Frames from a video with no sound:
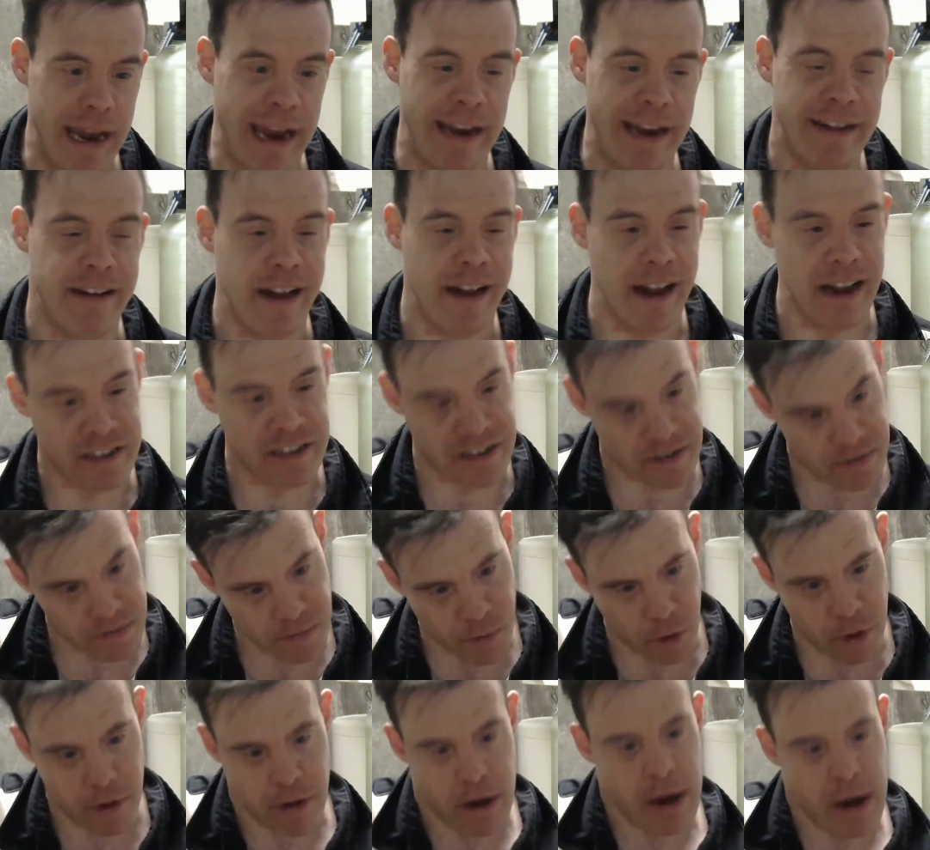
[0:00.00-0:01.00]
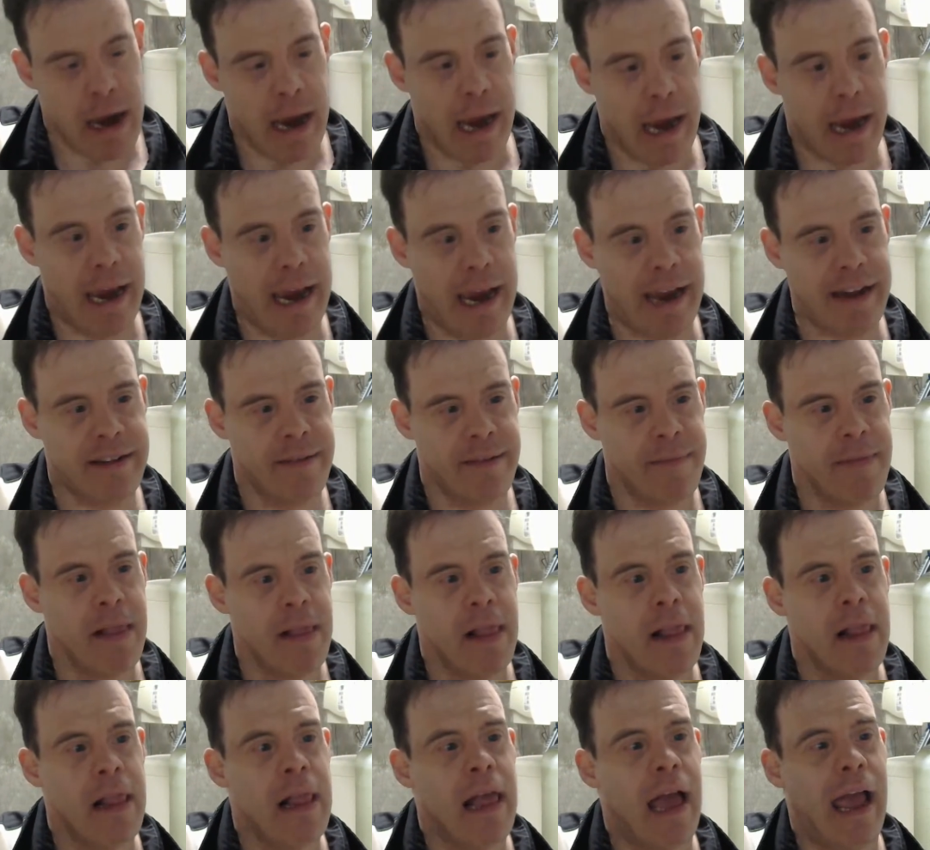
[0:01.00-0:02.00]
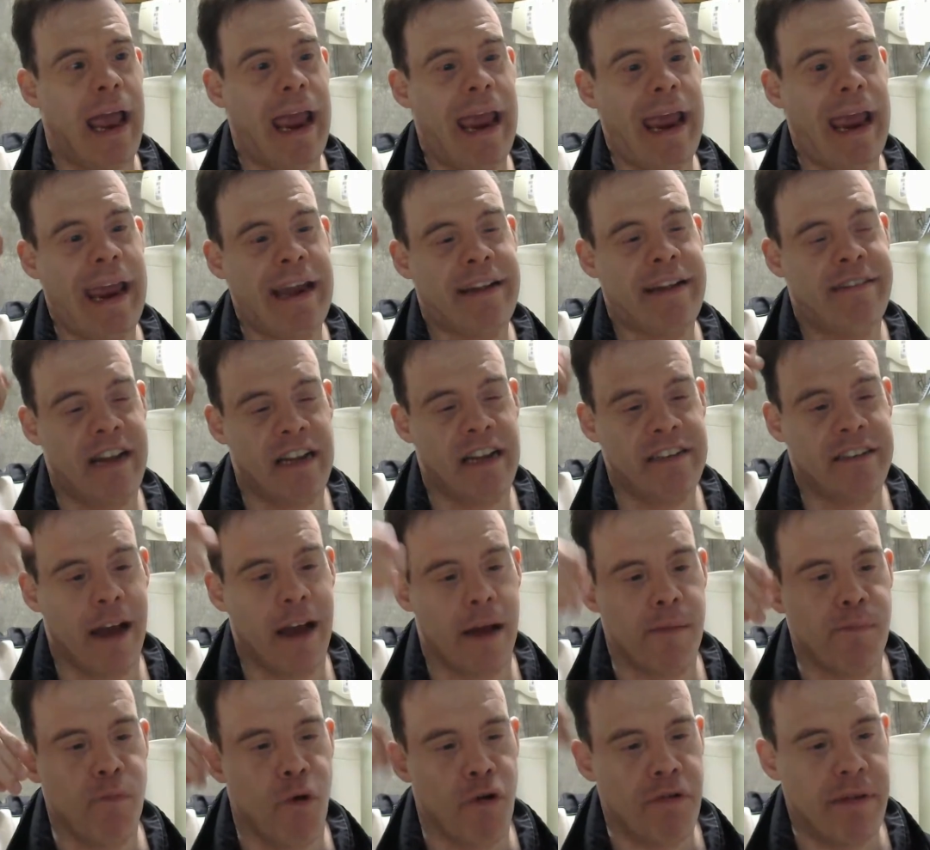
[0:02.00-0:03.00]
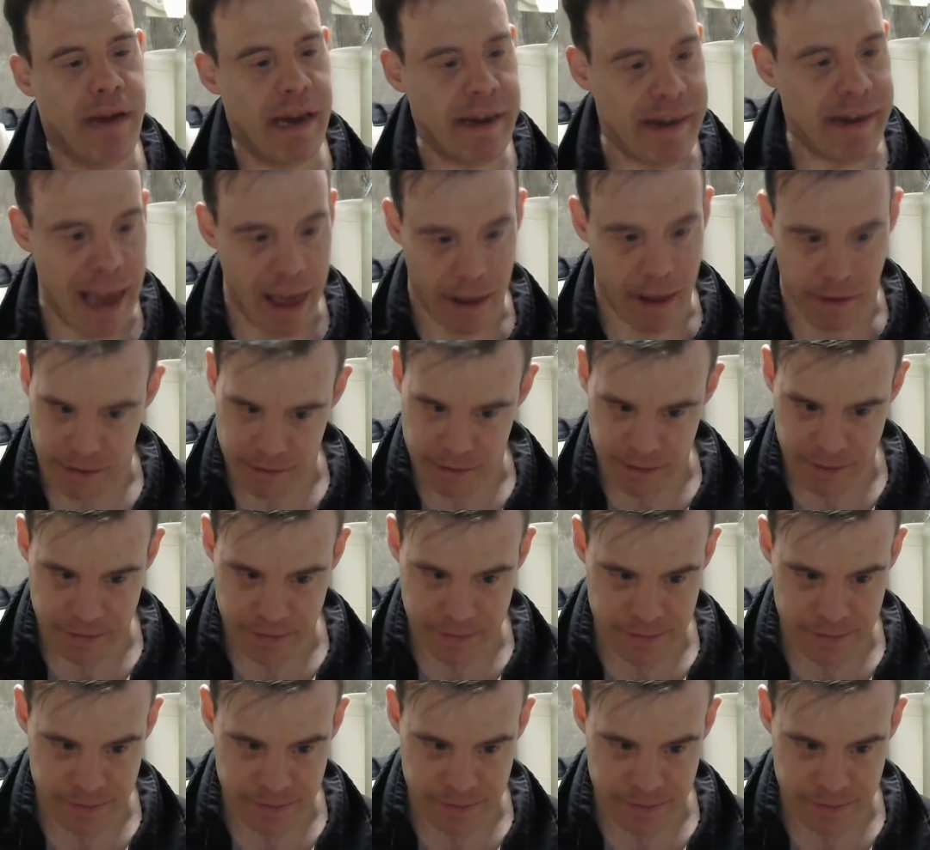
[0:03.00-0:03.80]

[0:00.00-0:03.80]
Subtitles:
It's just more. It's it's just got more detail